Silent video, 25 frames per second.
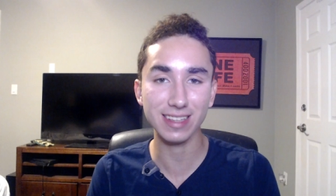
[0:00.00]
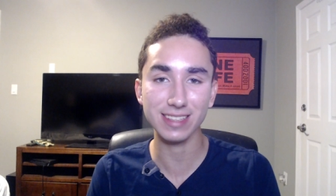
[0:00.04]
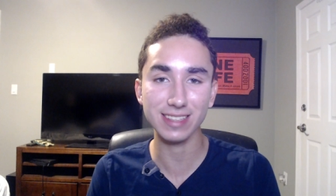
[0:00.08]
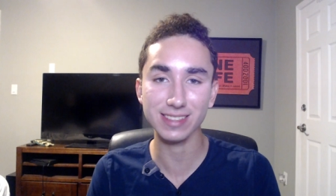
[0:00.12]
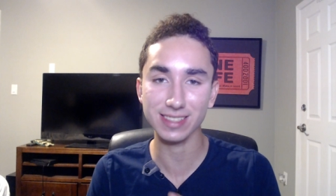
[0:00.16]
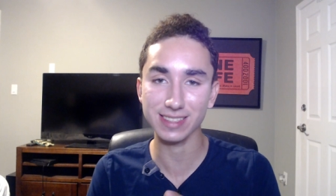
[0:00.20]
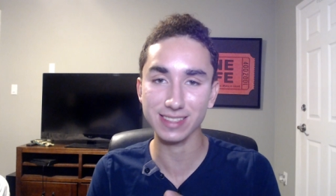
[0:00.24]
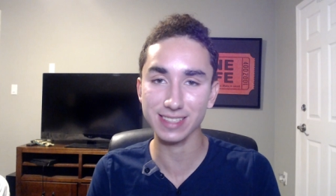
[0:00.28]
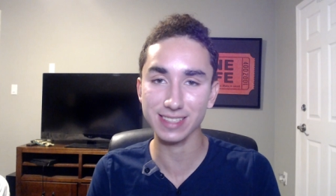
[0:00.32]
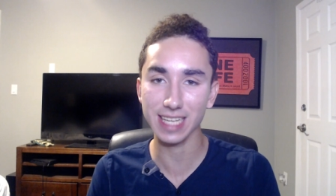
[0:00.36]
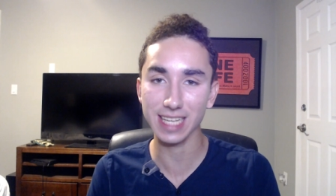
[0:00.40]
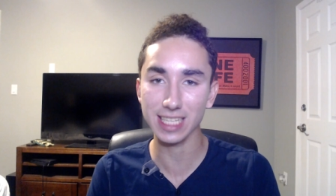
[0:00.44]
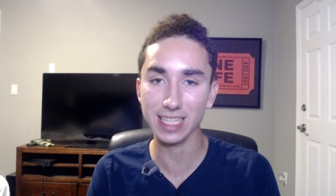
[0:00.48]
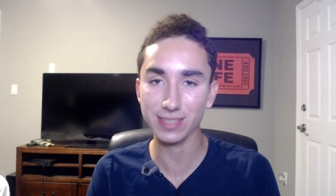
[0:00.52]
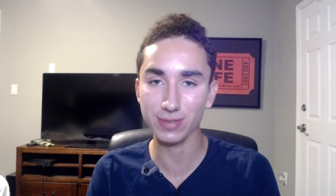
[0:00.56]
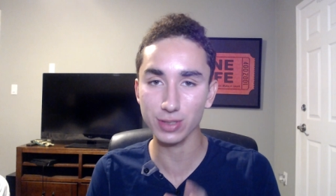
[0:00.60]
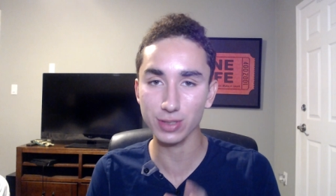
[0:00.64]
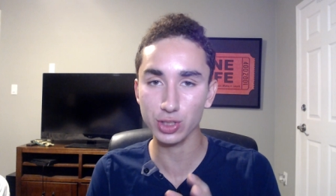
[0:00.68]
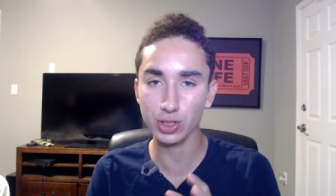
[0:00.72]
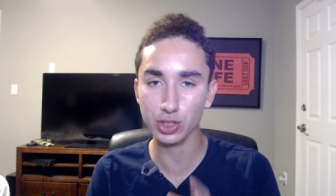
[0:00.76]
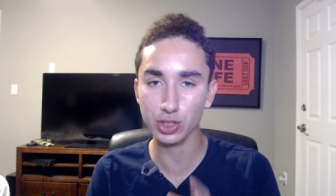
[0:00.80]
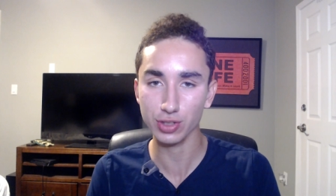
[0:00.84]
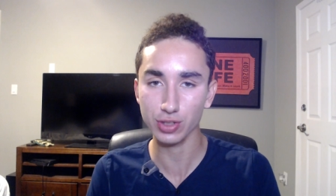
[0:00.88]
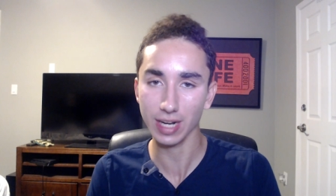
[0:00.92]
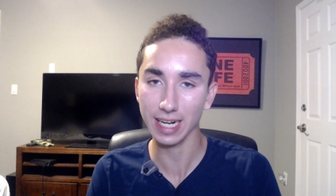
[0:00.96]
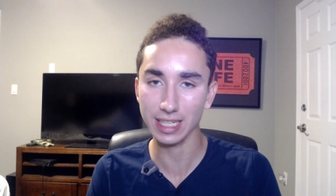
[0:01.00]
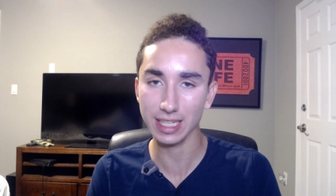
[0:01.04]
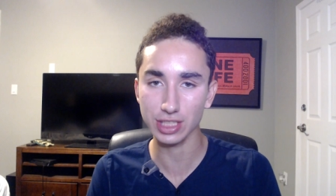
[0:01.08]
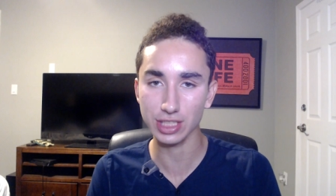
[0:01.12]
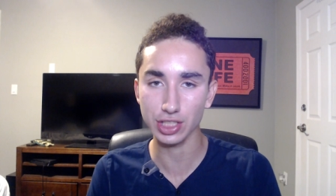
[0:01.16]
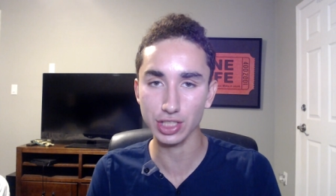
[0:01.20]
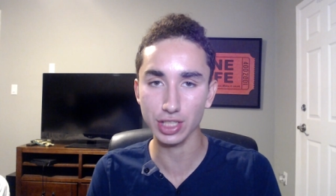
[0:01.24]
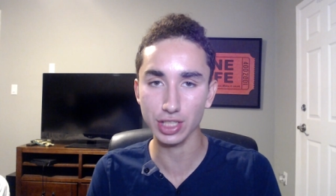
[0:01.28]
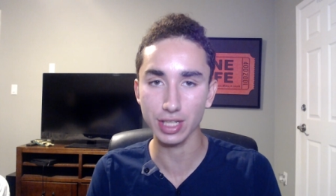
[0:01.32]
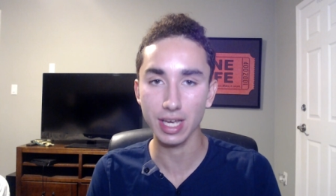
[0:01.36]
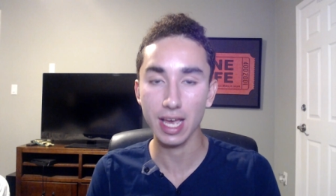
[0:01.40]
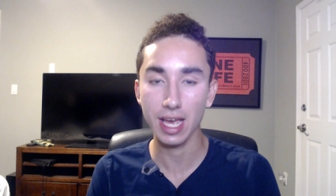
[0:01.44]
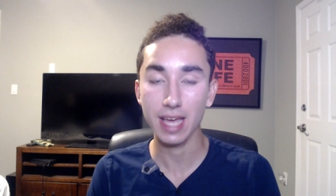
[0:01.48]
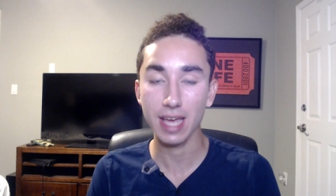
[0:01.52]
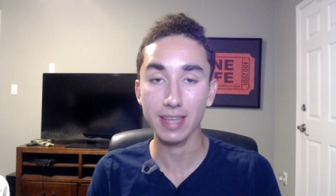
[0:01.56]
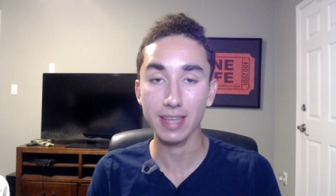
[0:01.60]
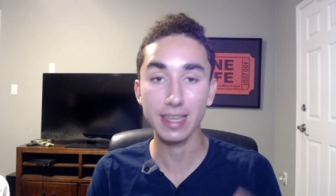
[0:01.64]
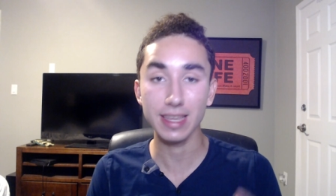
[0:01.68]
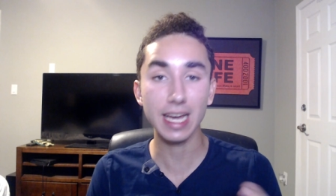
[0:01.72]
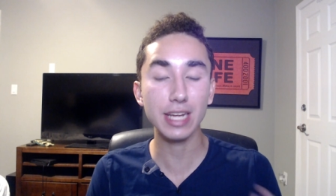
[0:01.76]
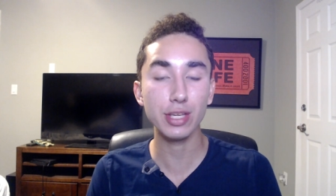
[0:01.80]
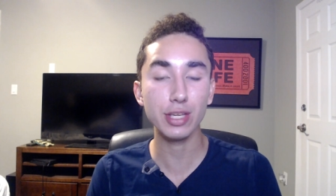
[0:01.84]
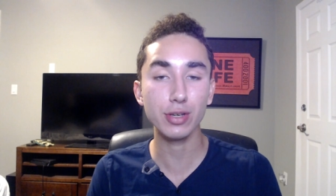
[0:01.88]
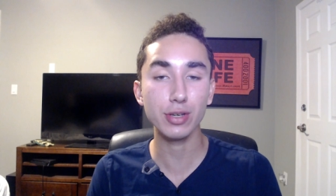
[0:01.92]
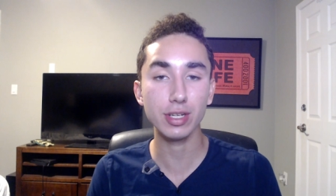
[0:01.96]
successful strategy
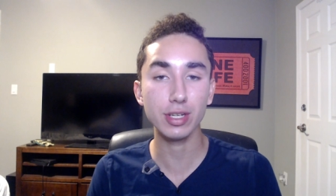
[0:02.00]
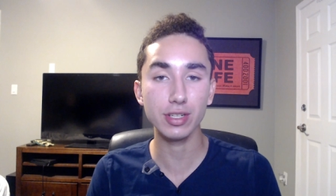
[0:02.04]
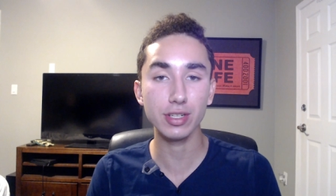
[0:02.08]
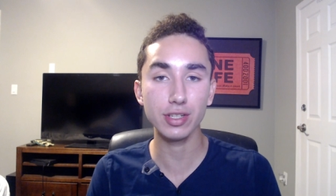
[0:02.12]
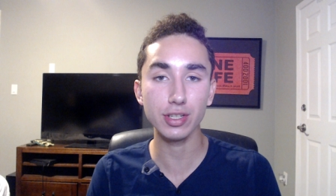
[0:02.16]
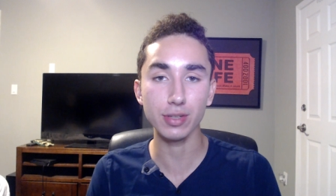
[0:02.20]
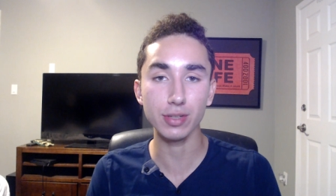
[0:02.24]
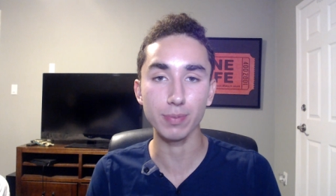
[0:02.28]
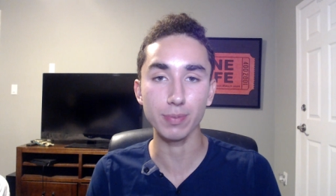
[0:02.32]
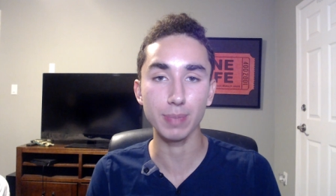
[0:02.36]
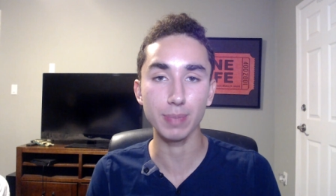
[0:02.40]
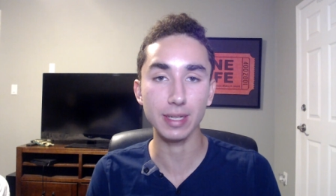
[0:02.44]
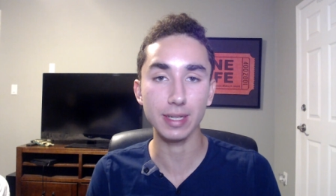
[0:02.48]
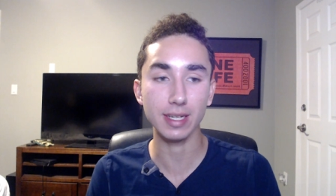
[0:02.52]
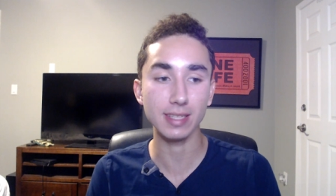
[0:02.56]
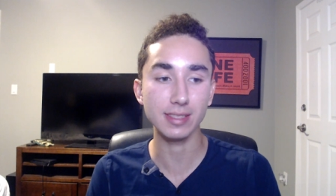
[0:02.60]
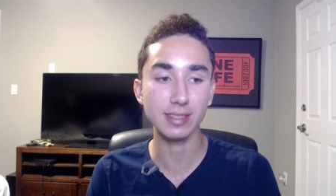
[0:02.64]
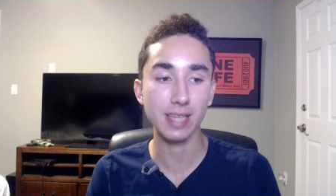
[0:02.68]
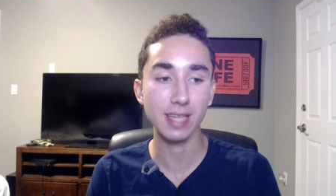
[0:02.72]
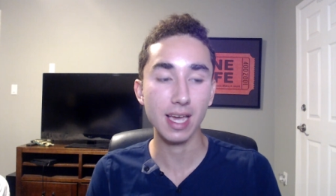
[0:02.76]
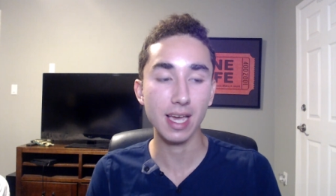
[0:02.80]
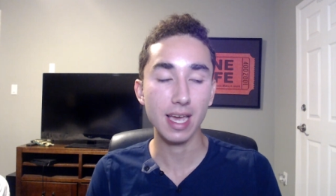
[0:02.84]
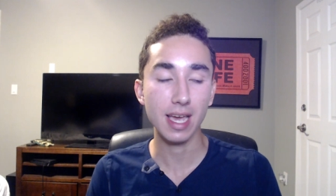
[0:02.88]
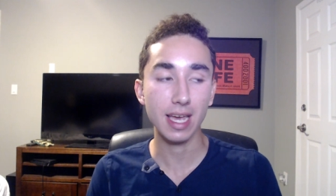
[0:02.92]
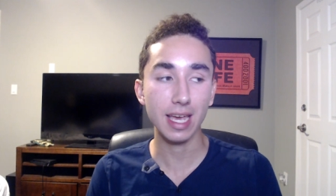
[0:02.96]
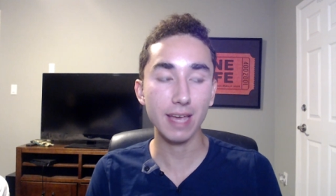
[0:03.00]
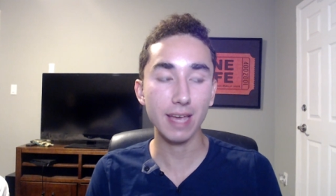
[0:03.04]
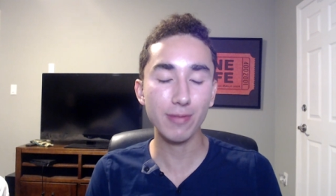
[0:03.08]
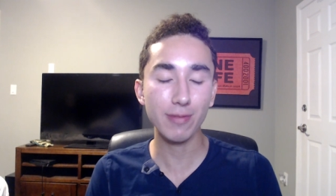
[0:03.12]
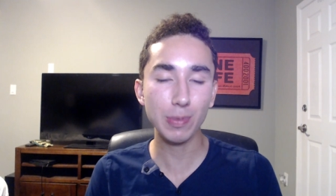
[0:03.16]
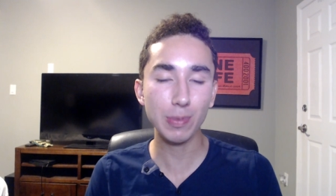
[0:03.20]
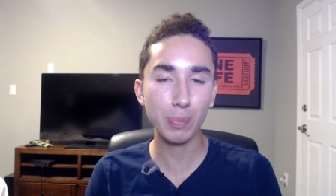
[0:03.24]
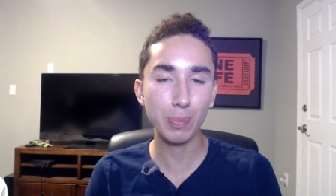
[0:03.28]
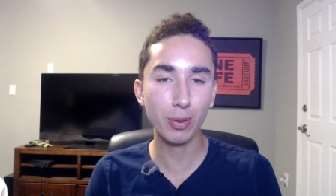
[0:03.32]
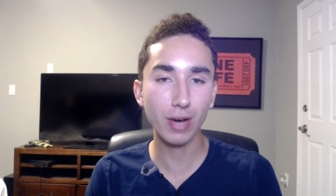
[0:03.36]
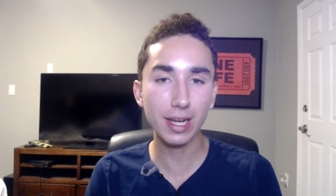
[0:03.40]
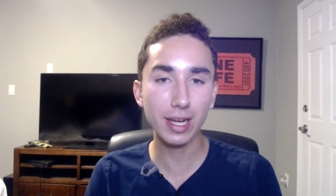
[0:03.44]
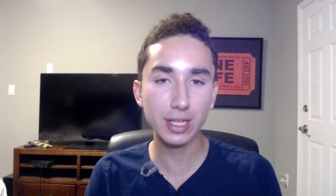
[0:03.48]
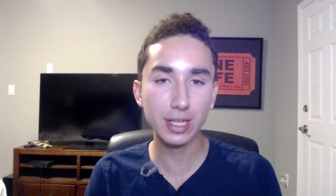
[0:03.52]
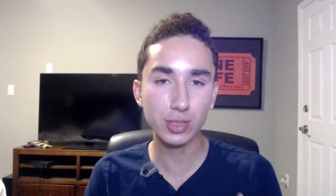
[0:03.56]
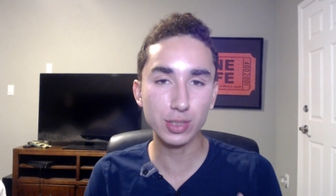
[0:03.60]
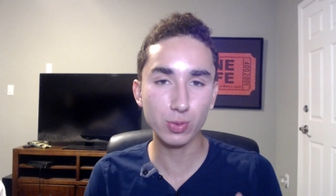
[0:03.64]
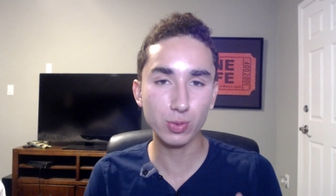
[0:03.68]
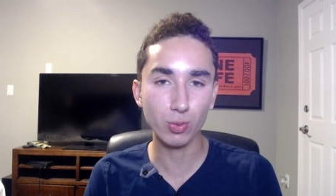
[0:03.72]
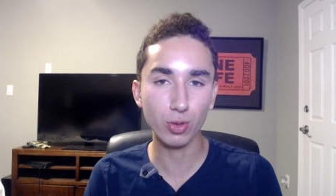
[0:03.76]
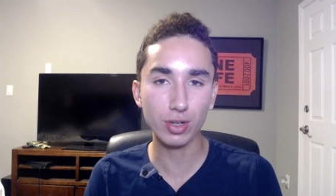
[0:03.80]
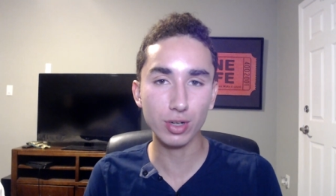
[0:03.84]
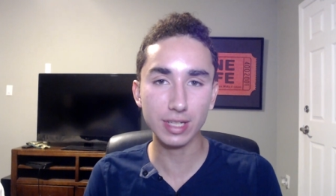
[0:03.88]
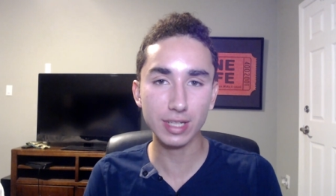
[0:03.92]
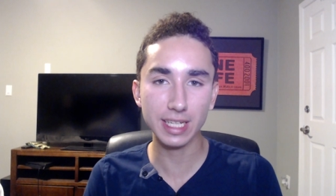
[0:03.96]
that you can do because if a product's
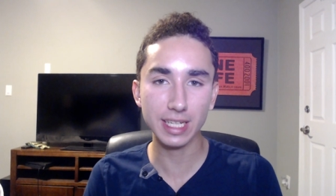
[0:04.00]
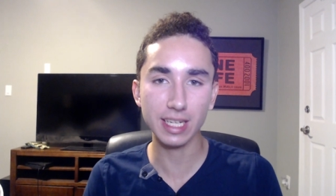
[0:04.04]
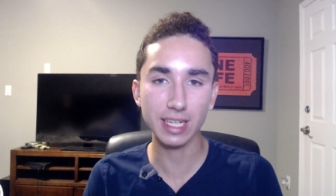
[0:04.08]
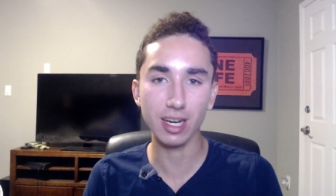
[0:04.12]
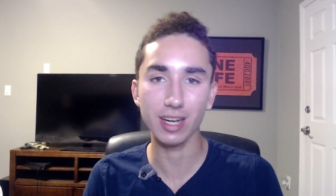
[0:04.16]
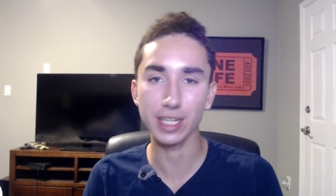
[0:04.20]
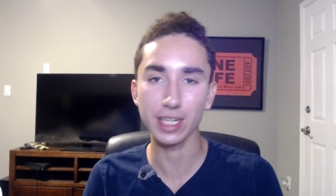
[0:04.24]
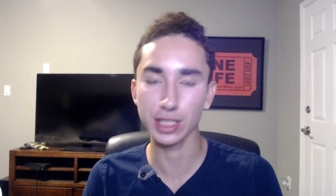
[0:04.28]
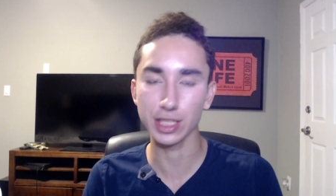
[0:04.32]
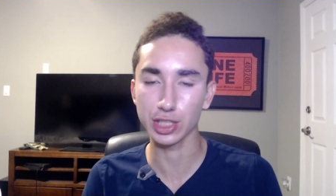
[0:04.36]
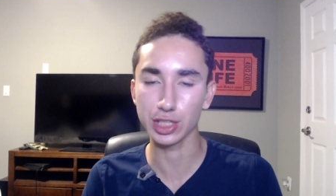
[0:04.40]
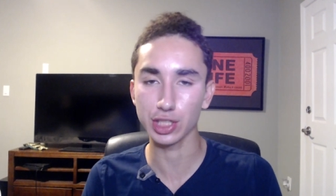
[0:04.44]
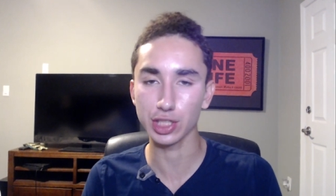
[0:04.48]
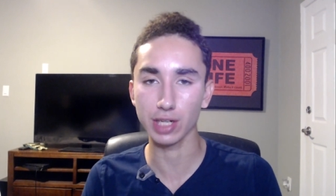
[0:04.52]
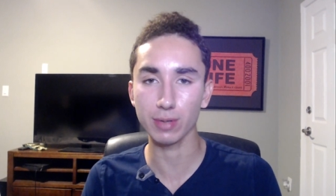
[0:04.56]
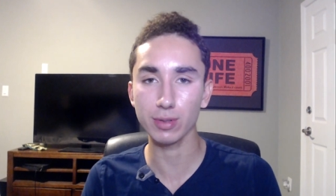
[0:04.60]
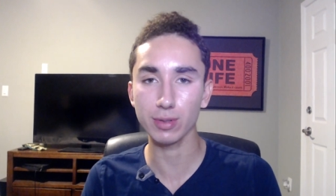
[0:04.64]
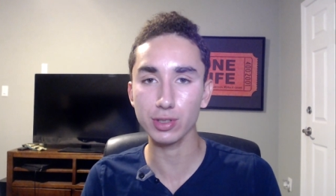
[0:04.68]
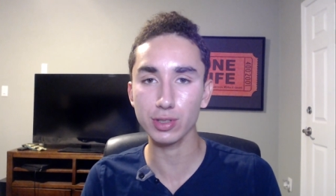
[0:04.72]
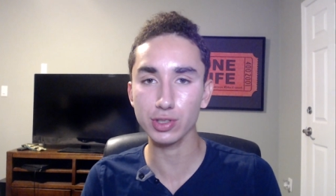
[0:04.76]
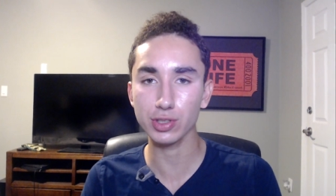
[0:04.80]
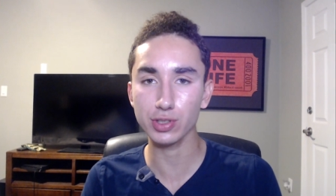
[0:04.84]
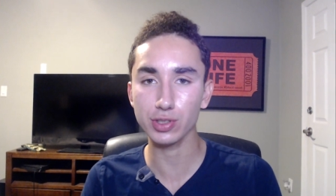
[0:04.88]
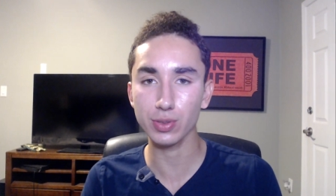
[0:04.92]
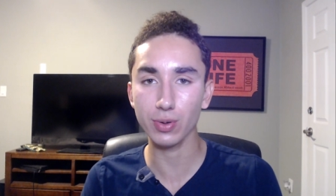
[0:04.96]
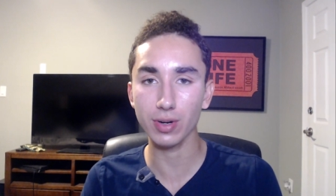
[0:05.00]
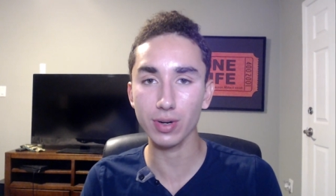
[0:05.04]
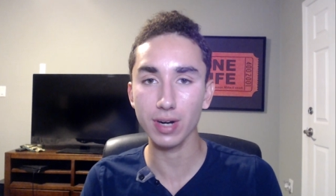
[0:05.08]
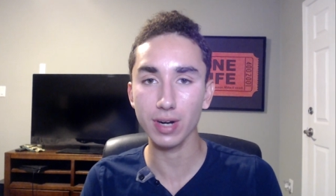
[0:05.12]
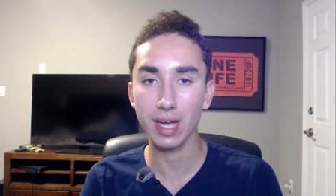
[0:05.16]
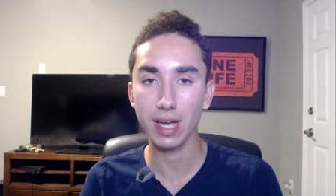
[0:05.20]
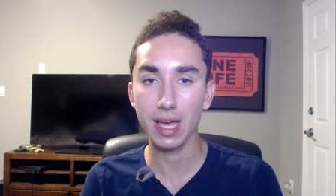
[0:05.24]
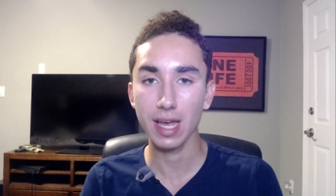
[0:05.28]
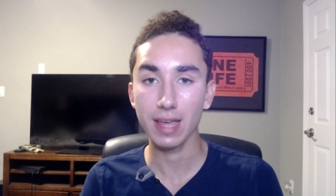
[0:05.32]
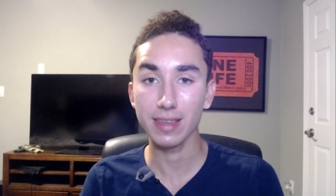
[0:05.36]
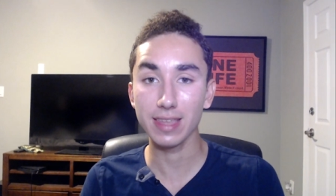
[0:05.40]
working on a general store,